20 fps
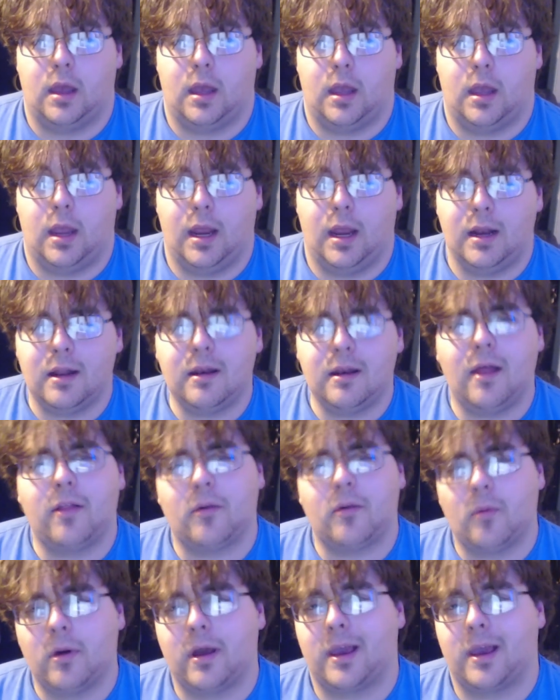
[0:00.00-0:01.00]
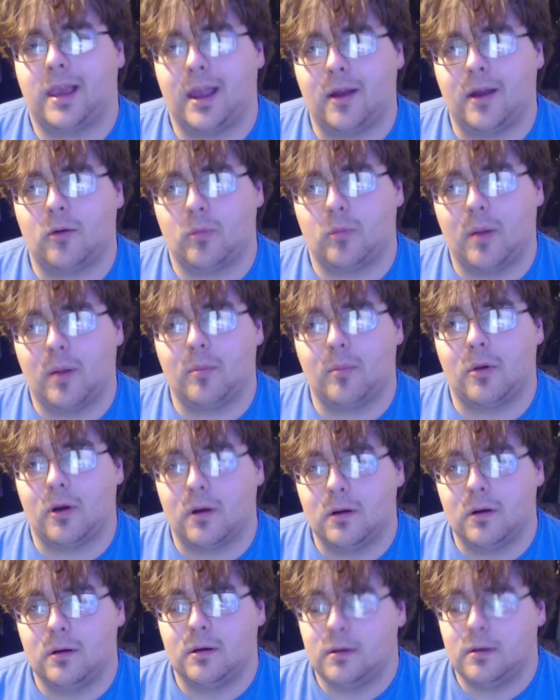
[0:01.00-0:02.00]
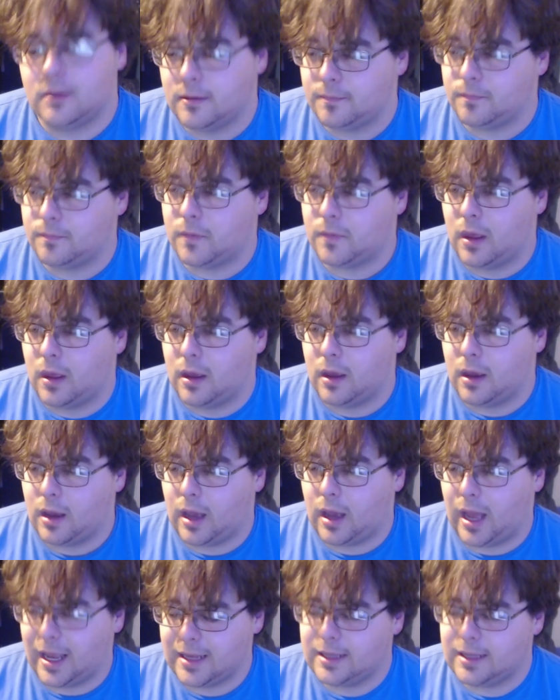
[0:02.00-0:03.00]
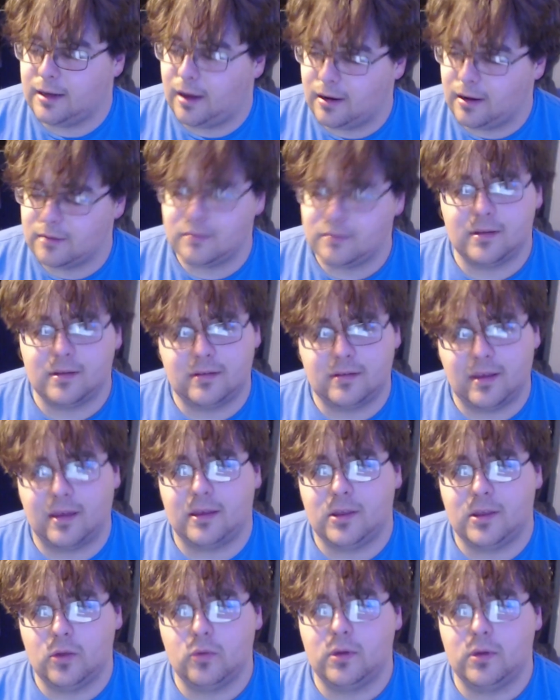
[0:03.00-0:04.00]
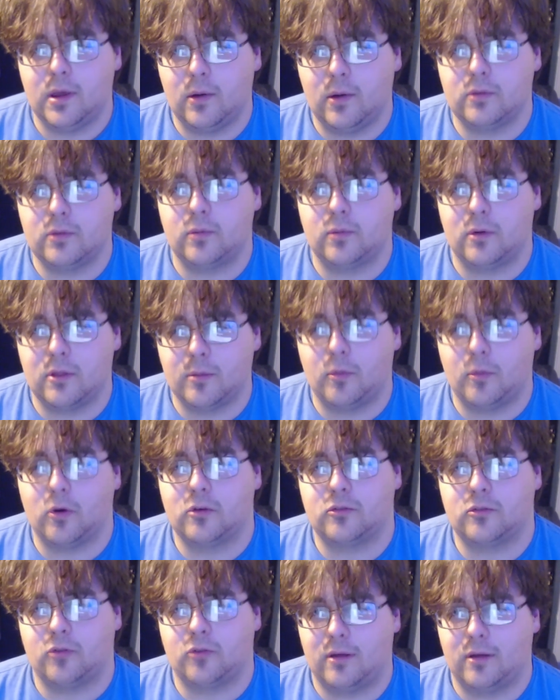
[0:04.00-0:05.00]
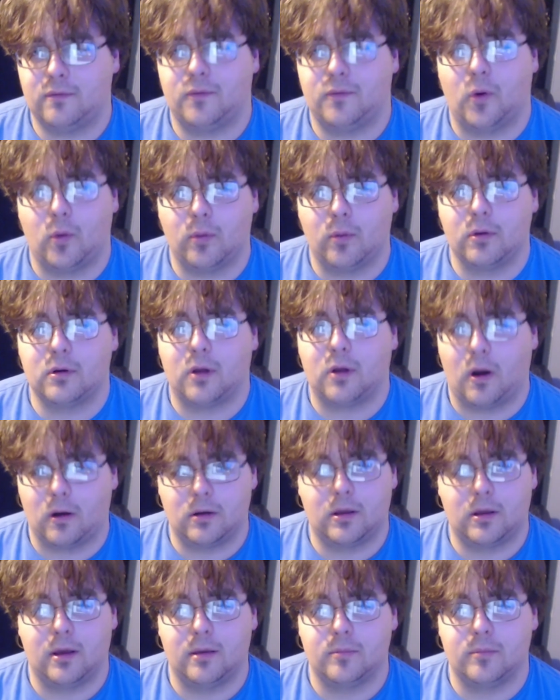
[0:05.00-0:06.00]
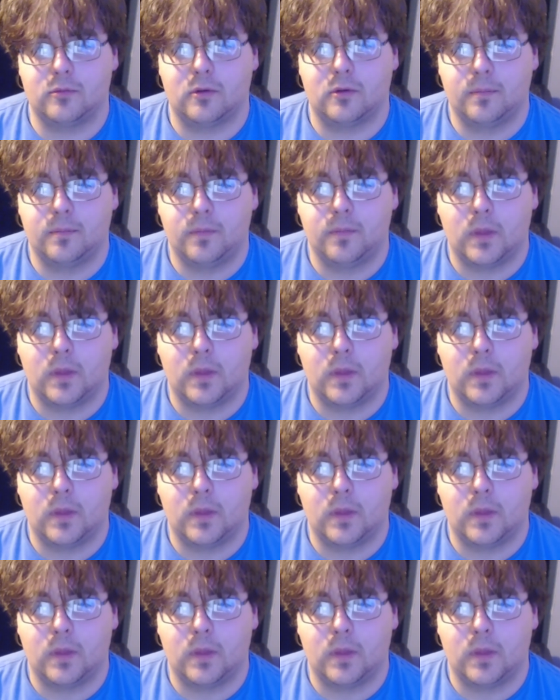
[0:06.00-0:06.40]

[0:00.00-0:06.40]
and another one I can't remember, I can honestly say YuGiOh is one of the more straightforward card games.